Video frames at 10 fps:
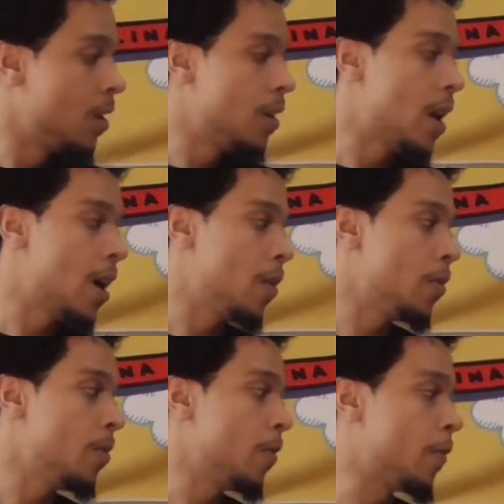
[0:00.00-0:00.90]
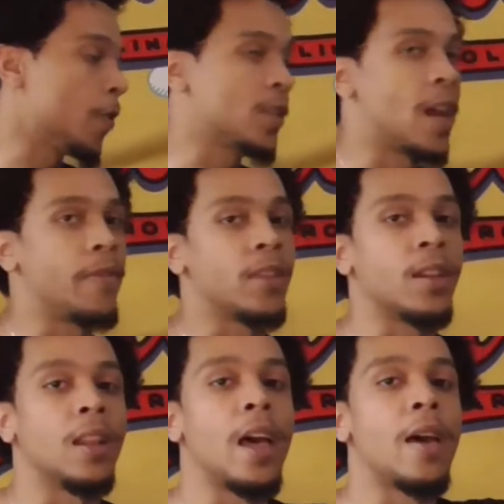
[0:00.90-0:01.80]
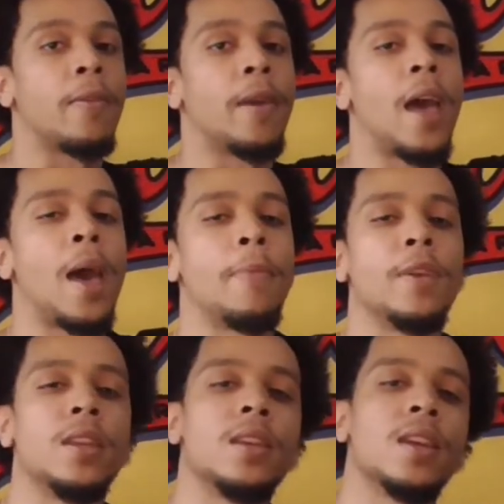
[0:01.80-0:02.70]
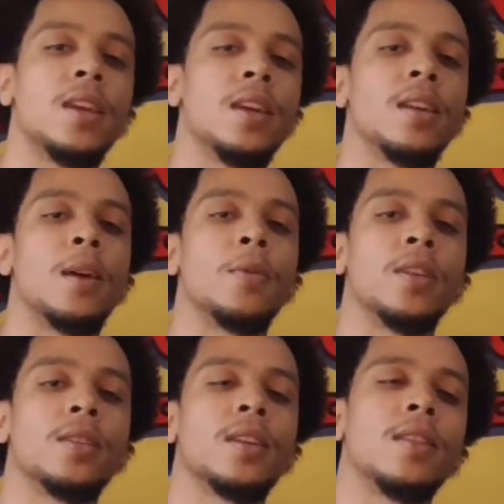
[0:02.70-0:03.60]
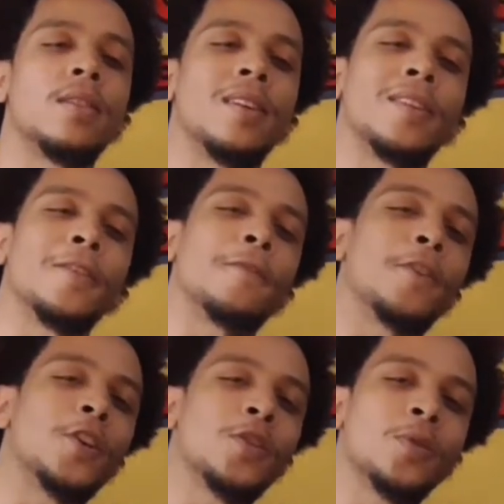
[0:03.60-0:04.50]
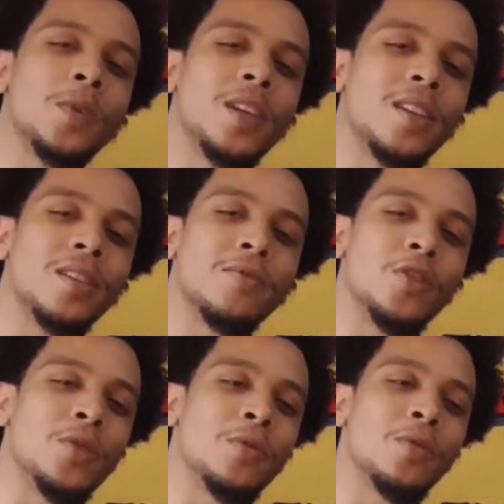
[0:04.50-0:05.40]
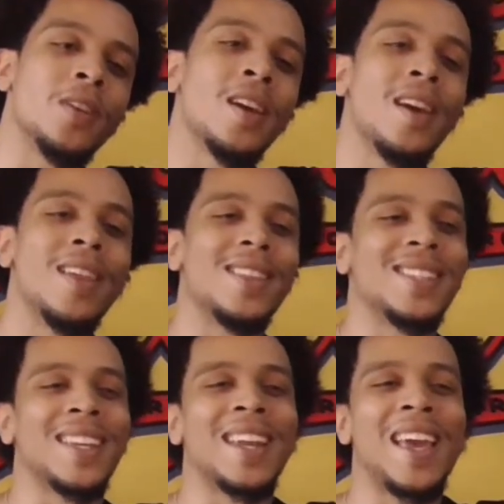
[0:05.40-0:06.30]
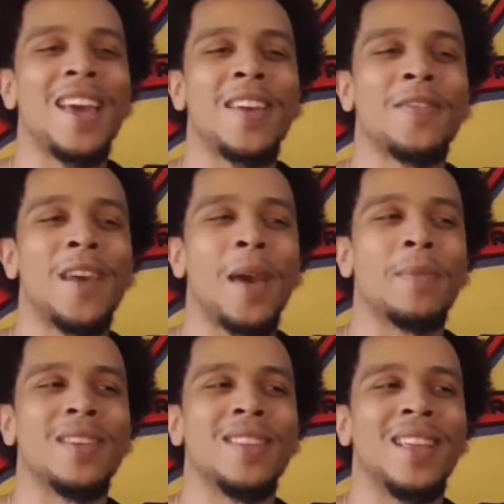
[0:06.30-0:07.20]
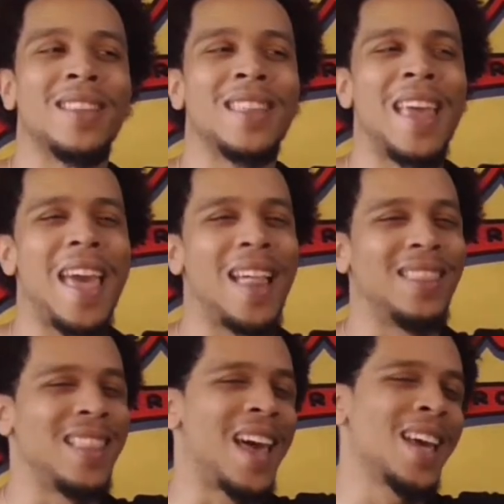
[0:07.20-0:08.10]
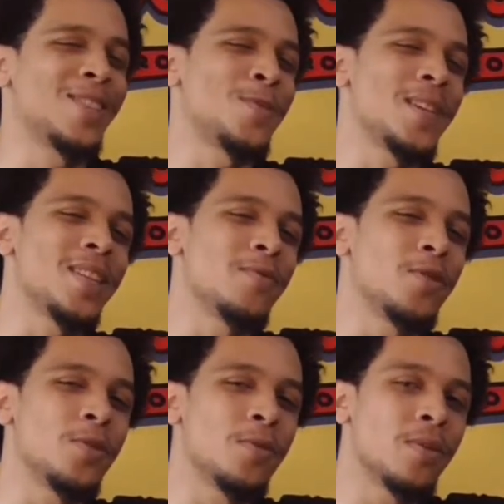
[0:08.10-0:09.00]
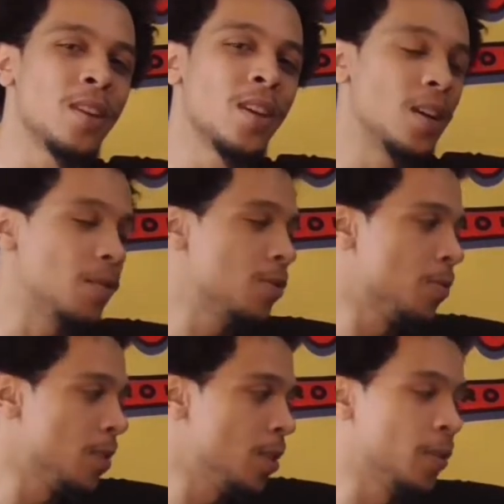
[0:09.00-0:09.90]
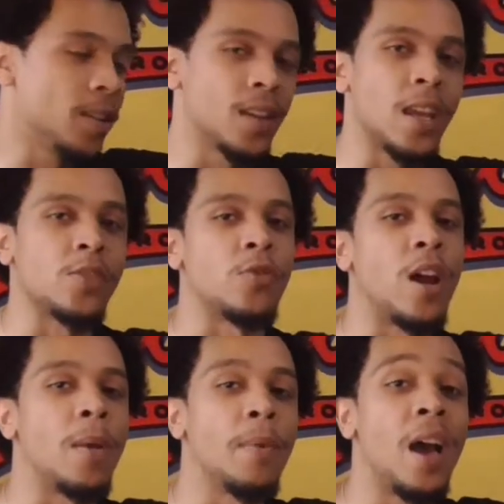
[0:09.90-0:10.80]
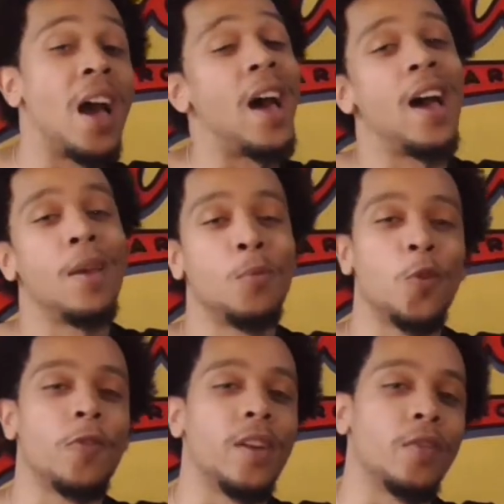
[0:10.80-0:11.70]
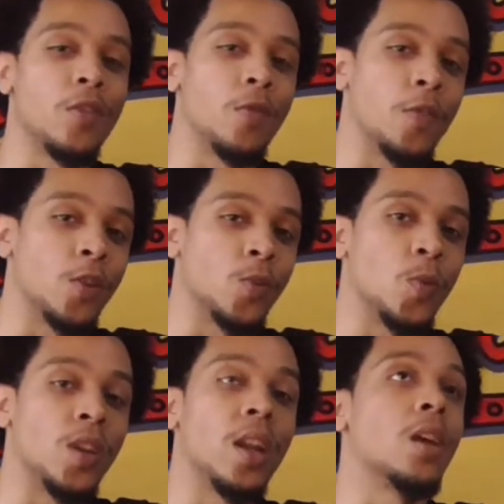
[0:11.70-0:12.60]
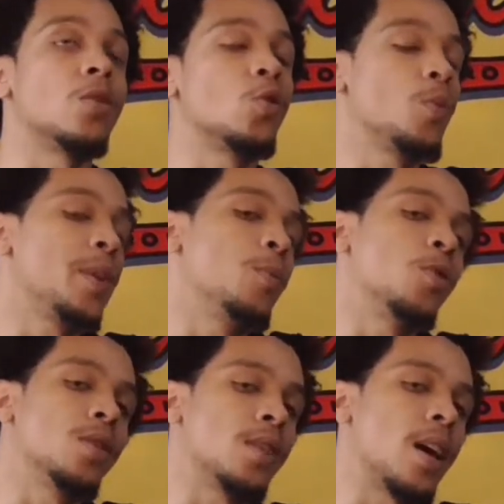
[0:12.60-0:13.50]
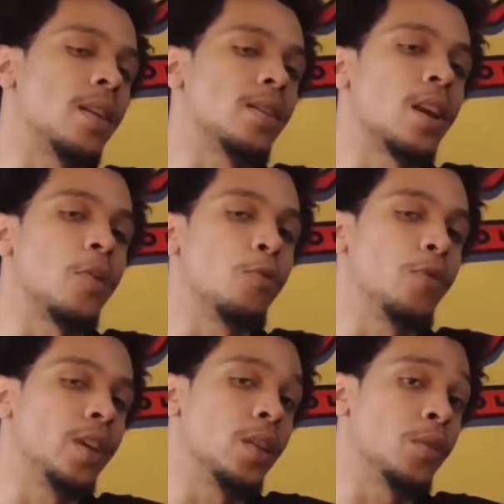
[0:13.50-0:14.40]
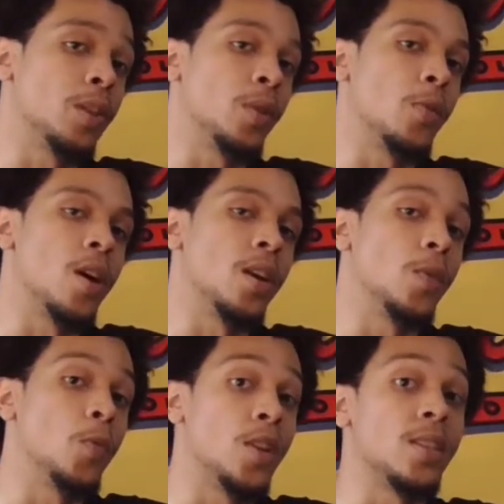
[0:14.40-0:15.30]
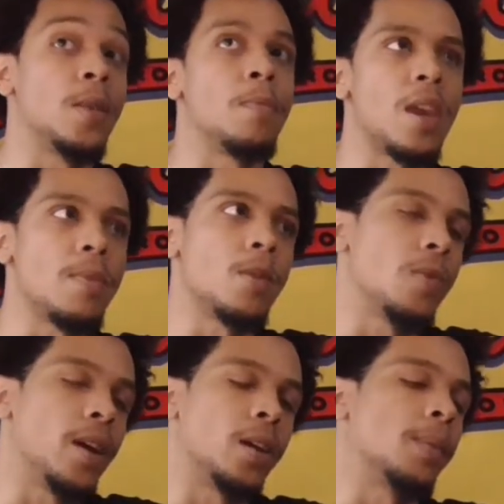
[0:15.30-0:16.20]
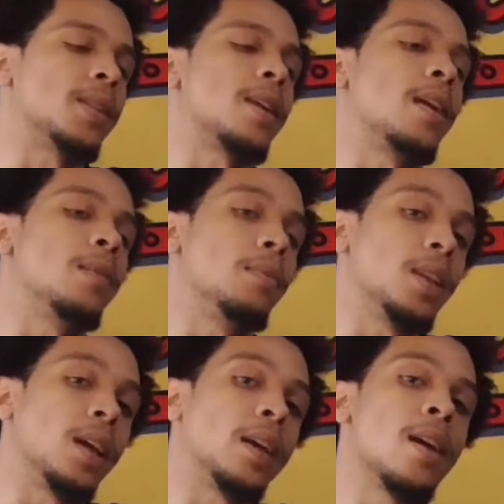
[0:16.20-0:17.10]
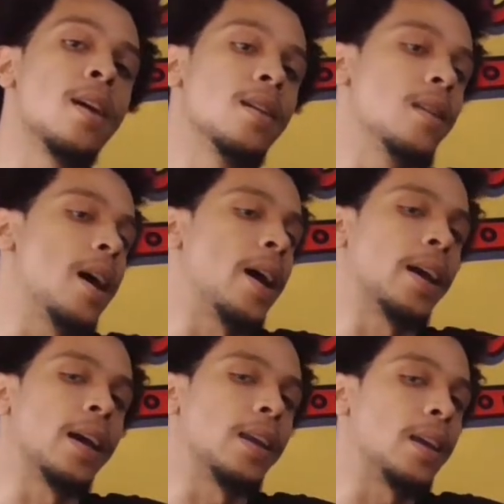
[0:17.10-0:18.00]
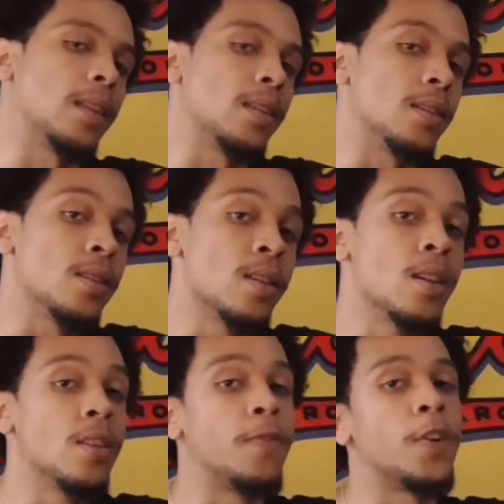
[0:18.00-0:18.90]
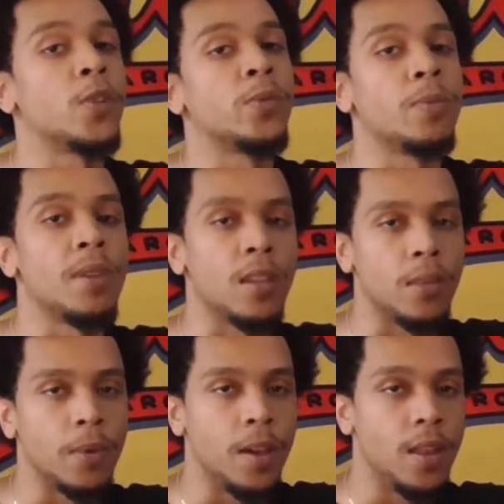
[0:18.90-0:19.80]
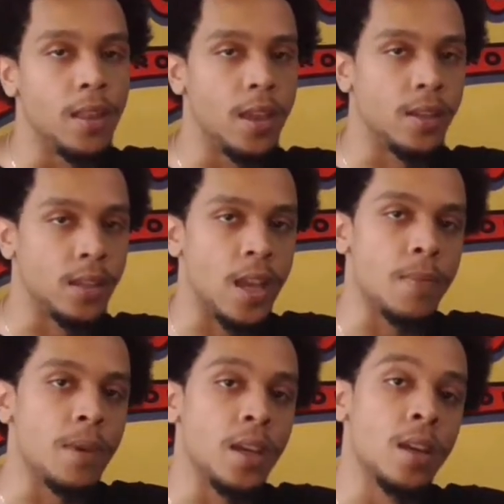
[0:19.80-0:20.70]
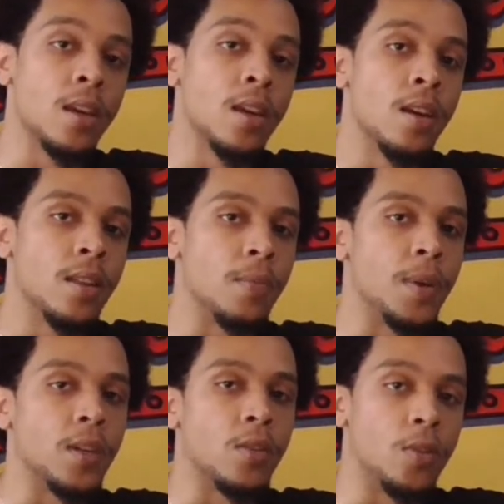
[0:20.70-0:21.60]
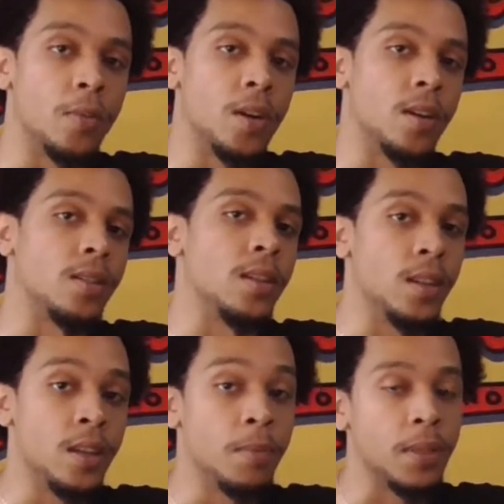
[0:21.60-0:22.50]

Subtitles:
Now, the first half of the collab happened in, I want to say, the first week of June, and the second half happened in like the last week of June. It was a really, really nice drop. I more favored the first one. It had so many more designs that I really, really wanted. Ones that made me wake up at 10 and be like, nah, I gotta get these. The first one being the one that escaped me, the pink Noabara tee.